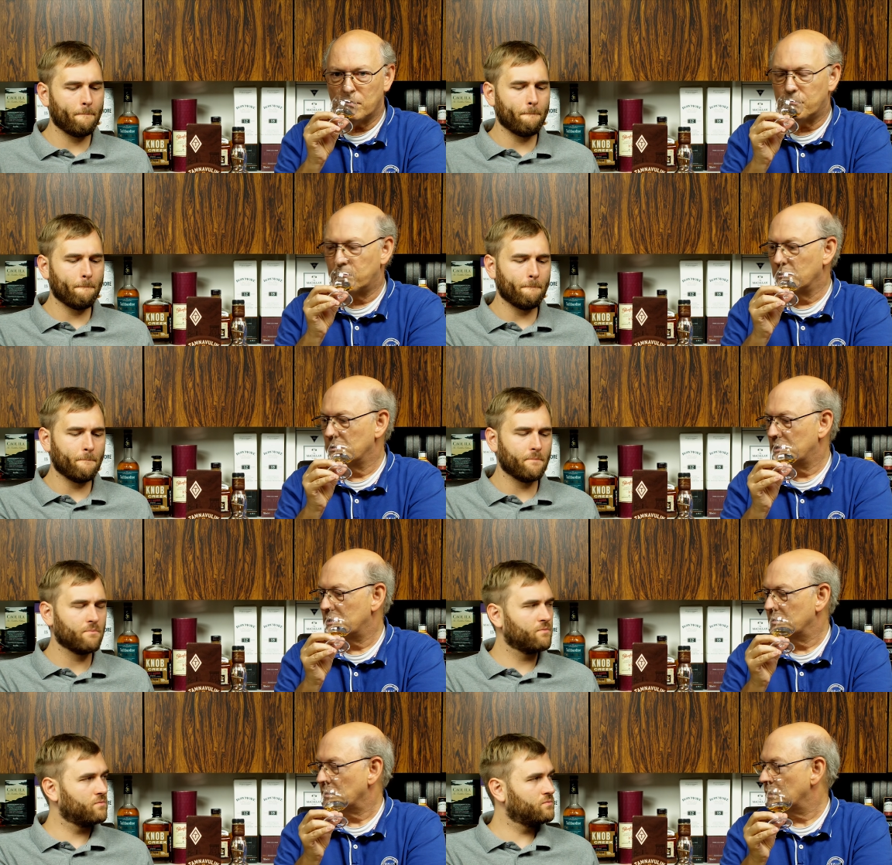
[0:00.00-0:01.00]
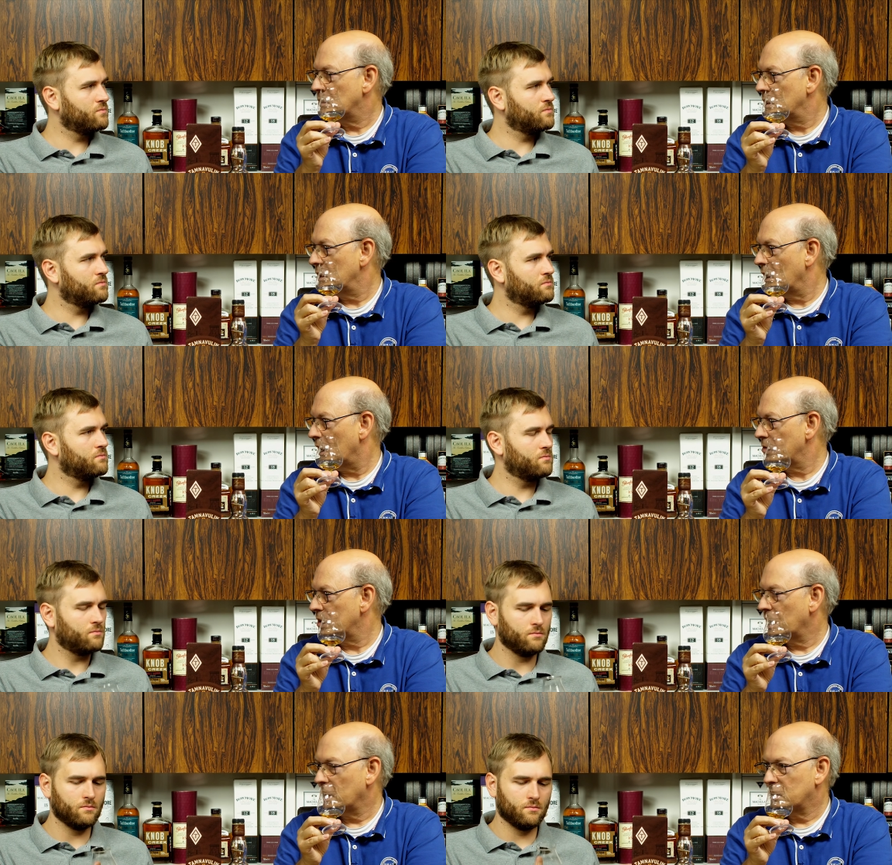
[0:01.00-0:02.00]
Speaker 1: fruits in the
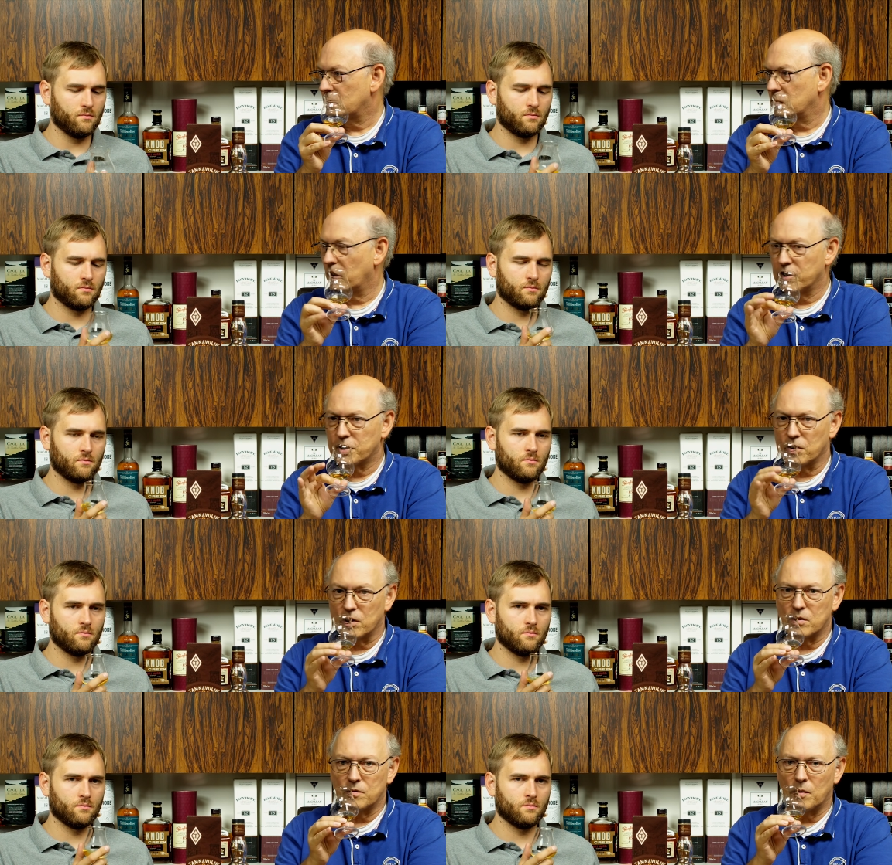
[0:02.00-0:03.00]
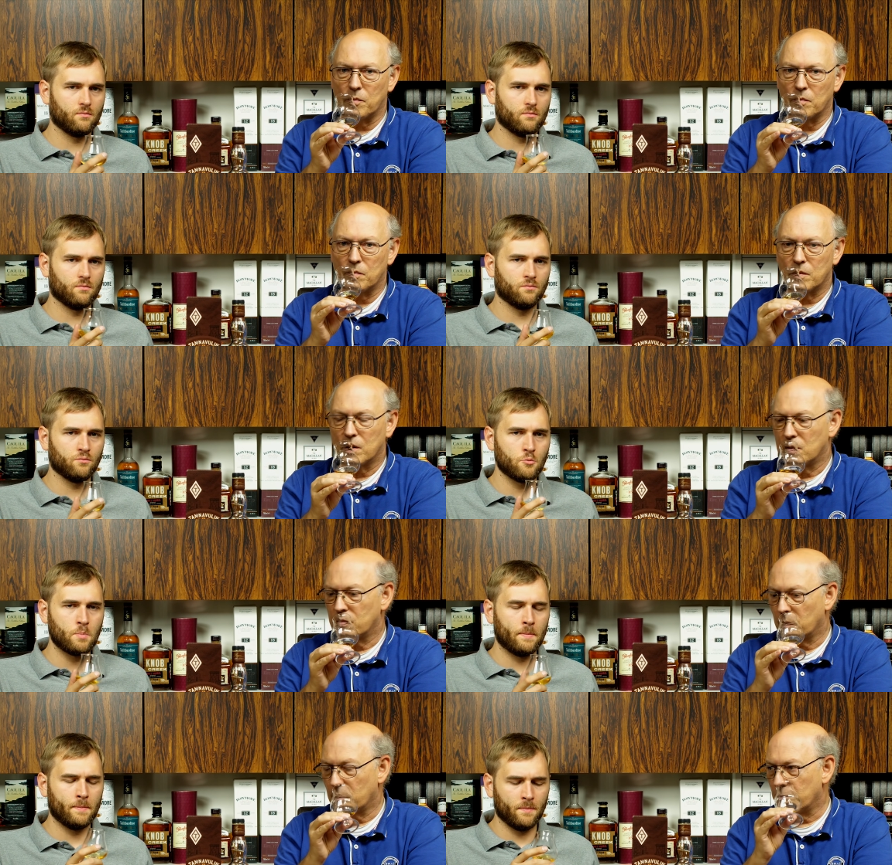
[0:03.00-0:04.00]
aftertaste, very short from
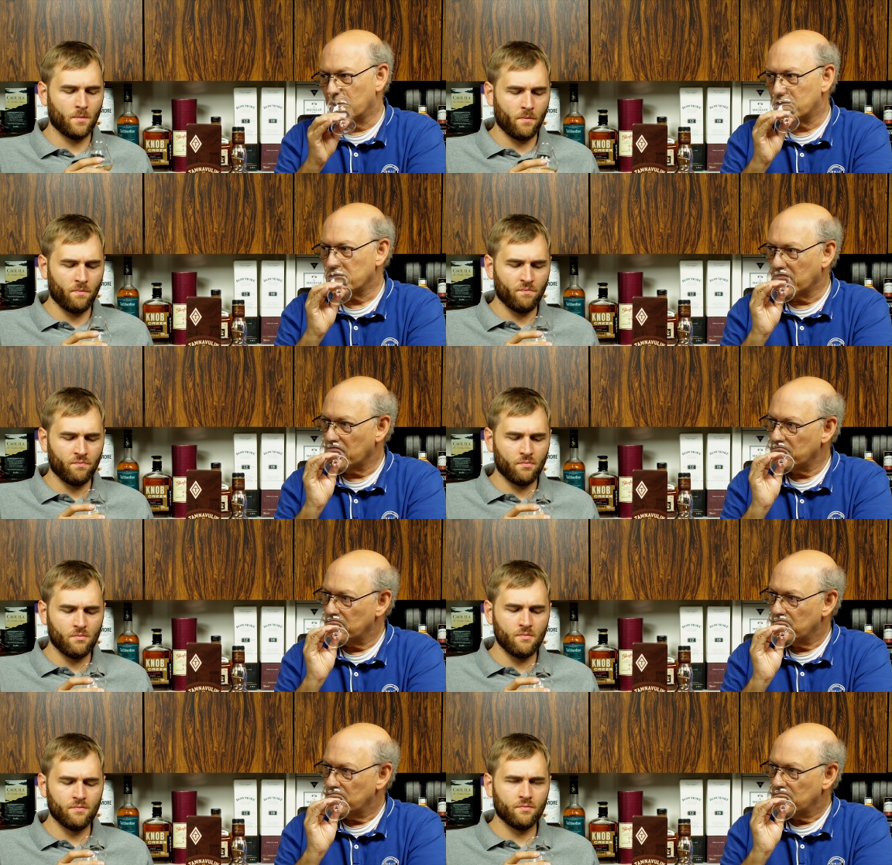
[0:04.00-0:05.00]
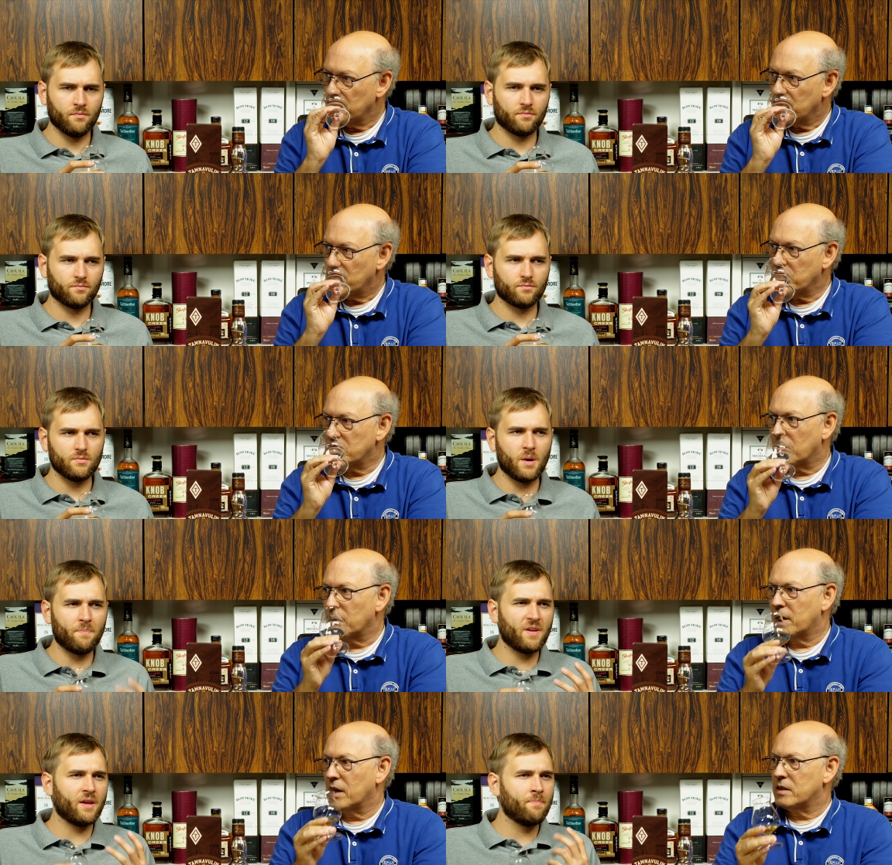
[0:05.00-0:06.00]
from the finishing. Mm -hmm. From the
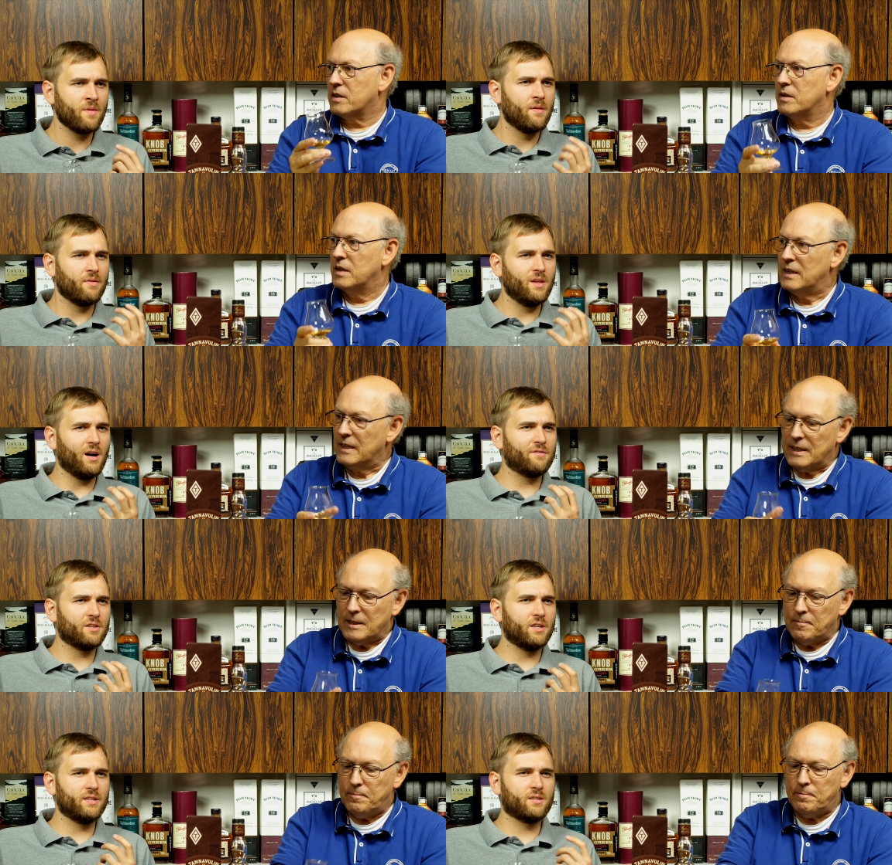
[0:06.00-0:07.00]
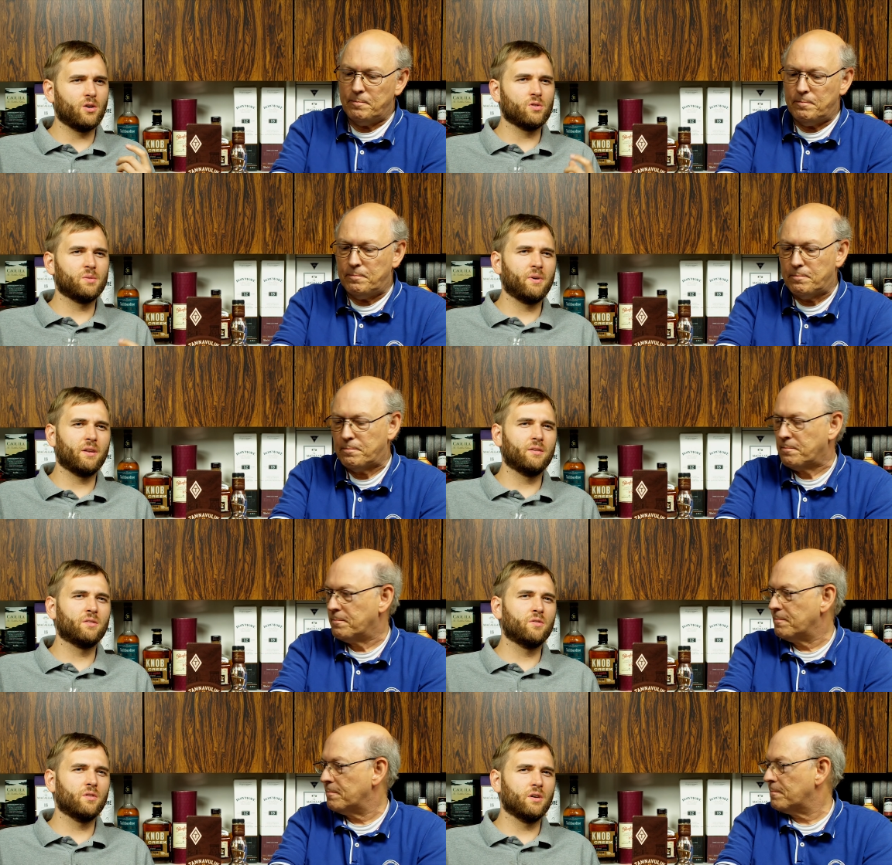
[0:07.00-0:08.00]
double the,
Speaker 2: cask. The aftertaste goes a bit
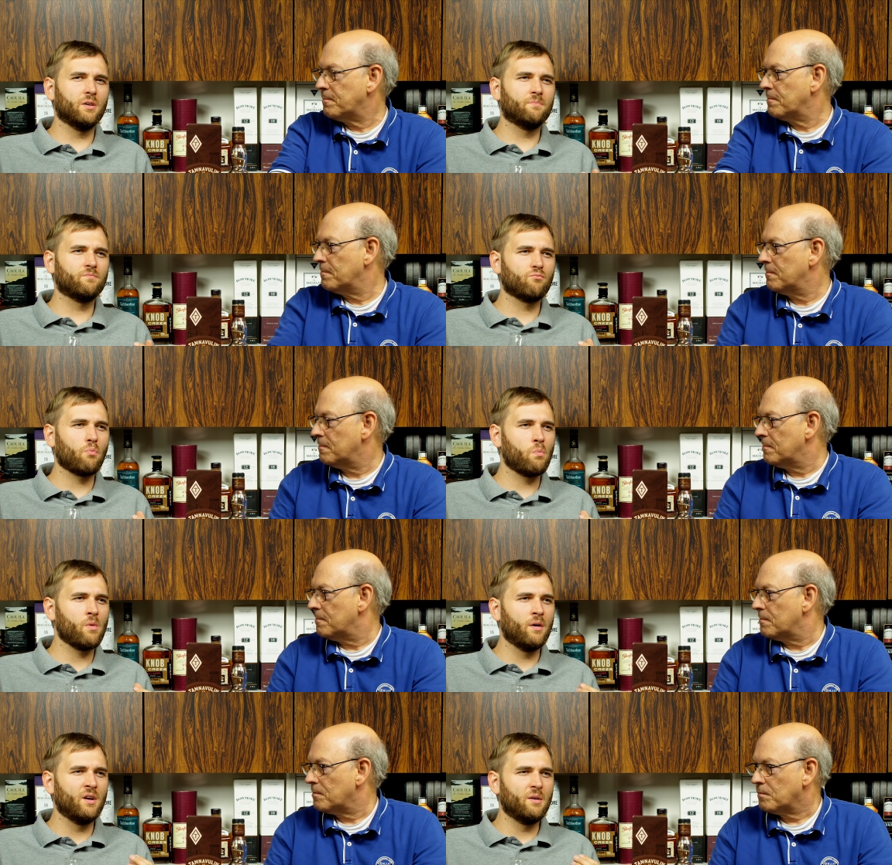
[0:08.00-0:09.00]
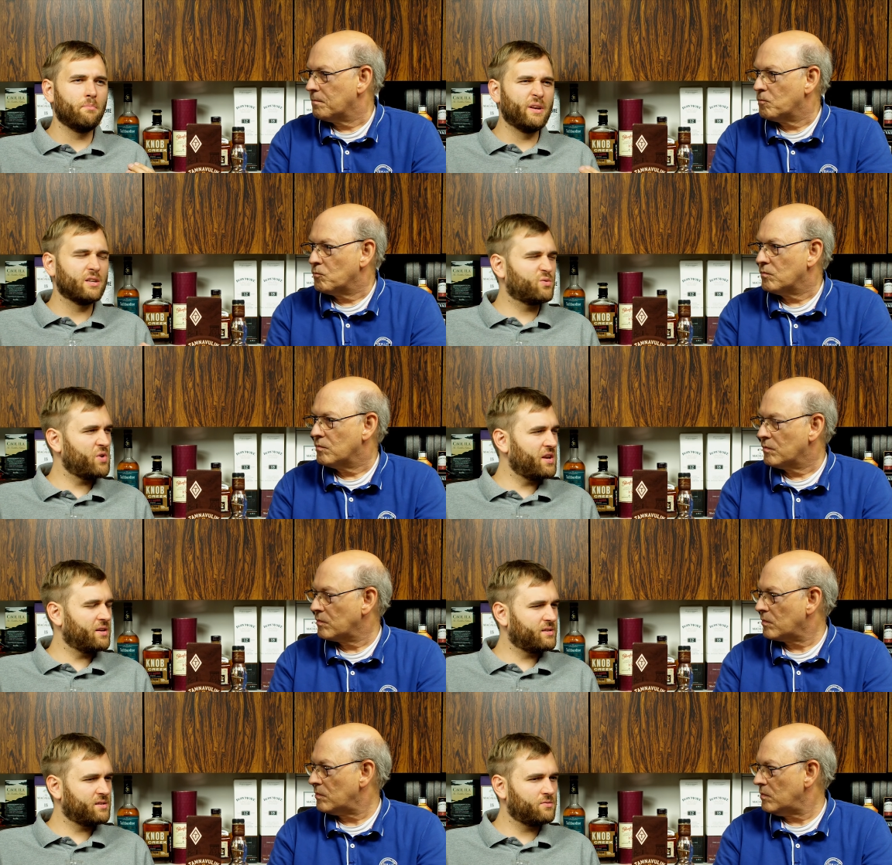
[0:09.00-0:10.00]
into the
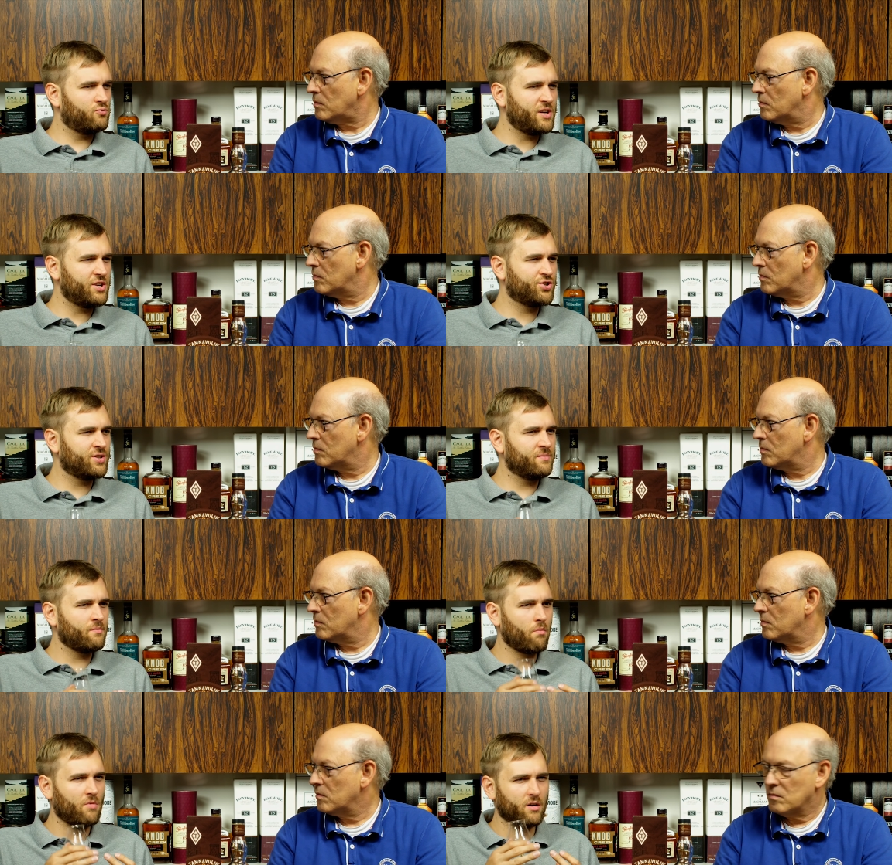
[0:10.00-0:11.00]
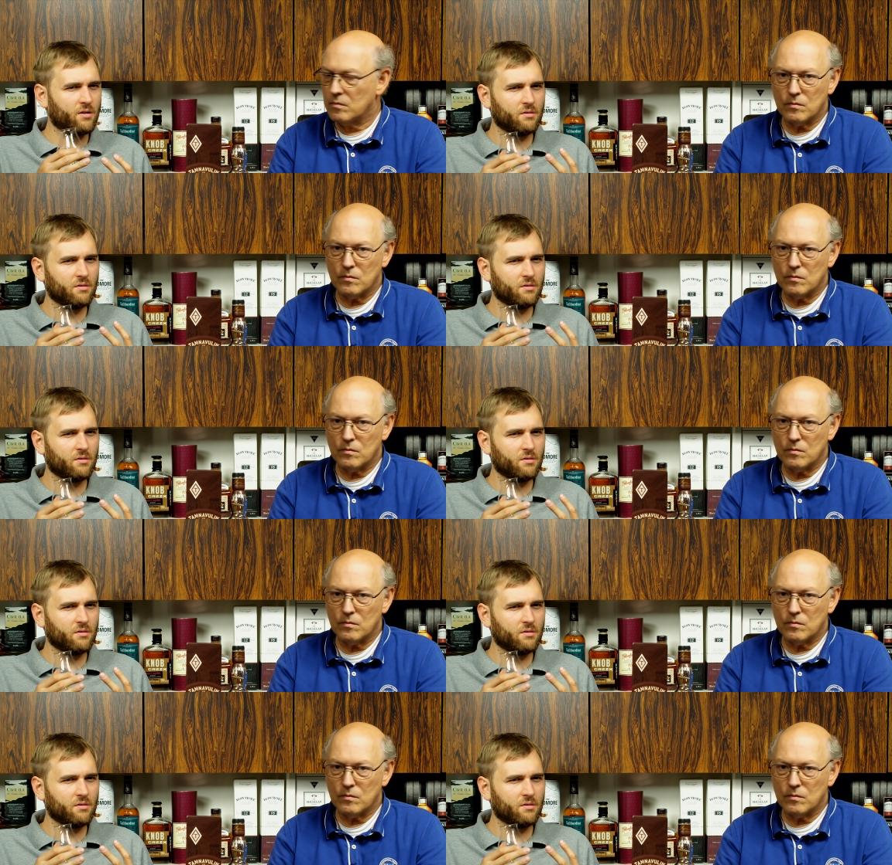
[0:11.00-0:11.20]
bittersweetness region, like